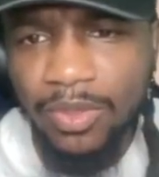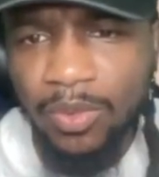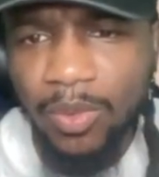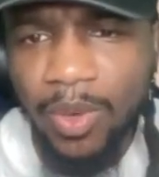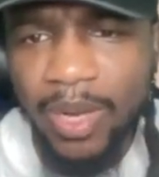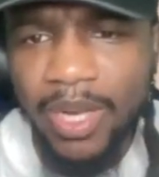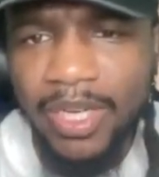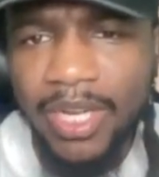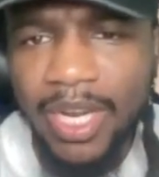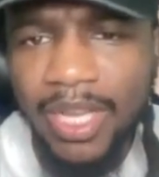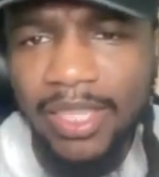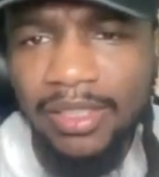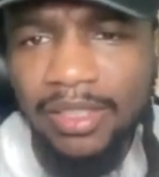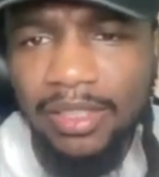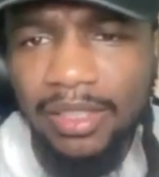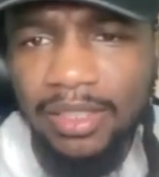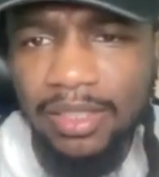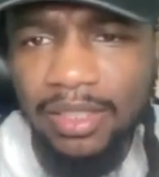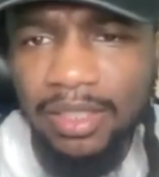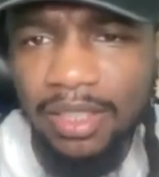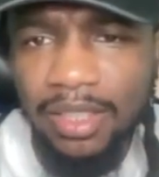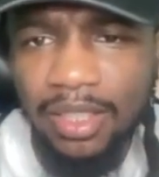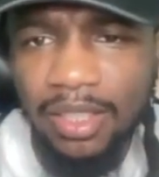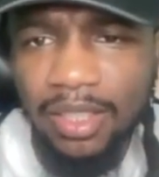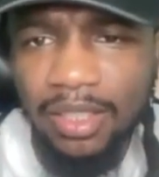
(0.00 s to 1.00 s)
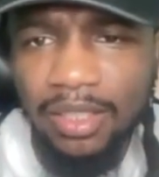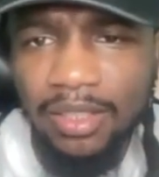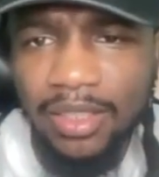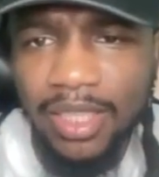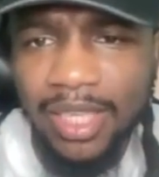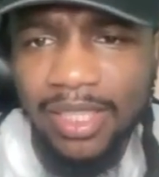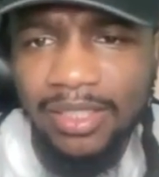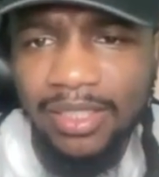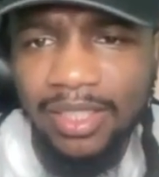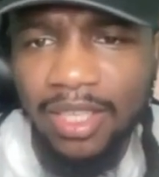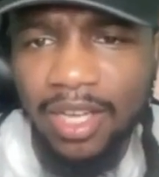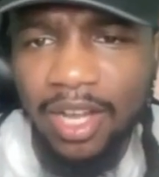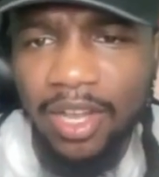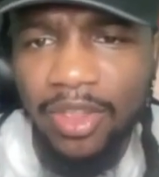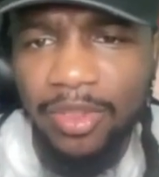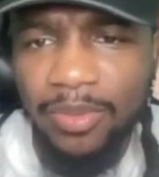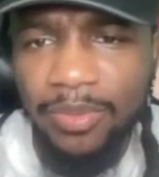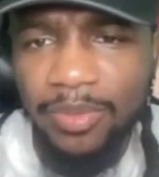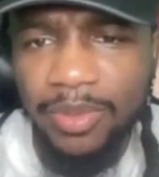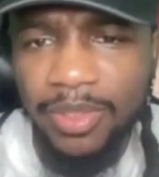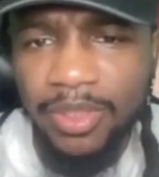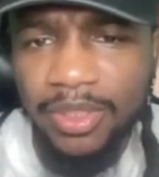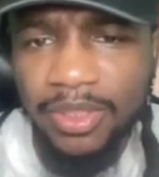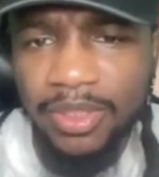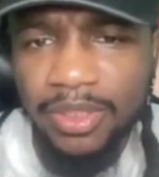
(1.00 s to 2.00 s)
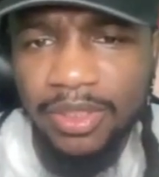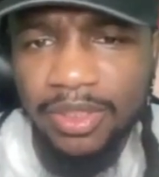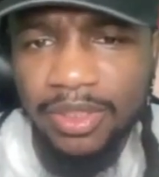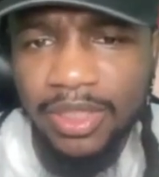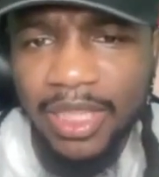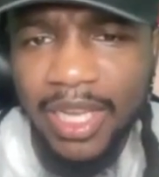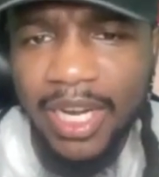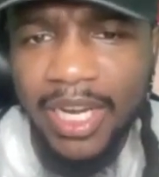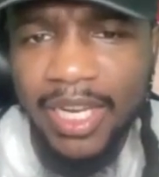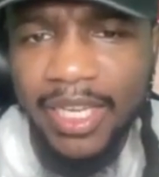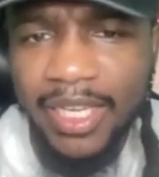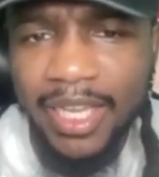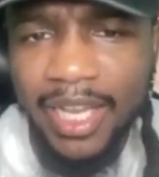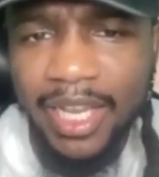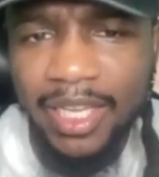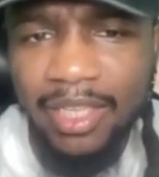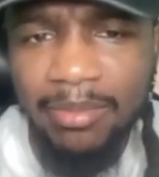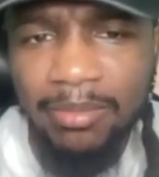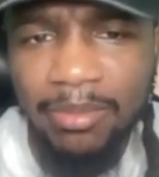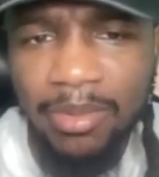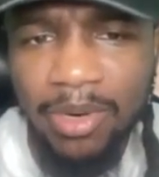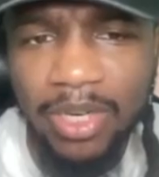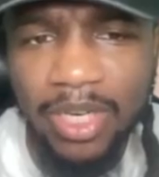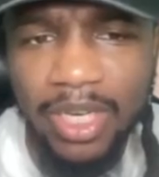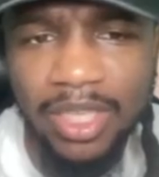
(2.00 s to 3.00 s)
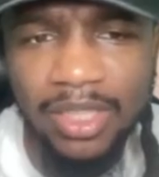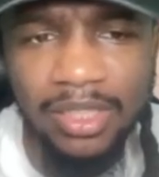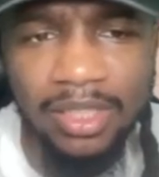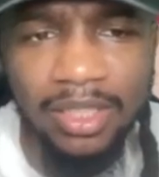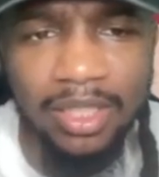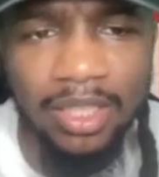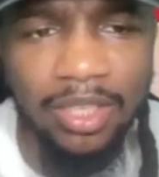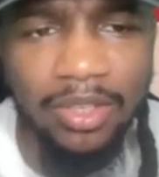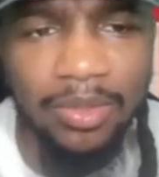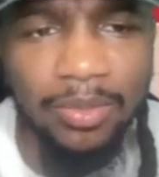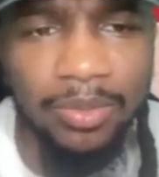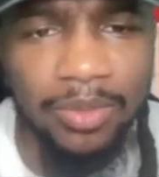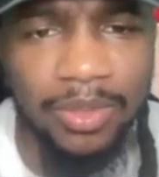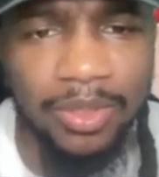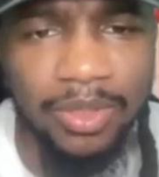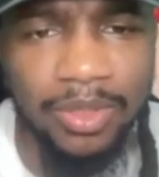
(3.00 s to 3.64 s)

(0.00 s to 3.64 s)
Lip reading: wait, that's the other one. That ain't Caleb Martin. That's the other one.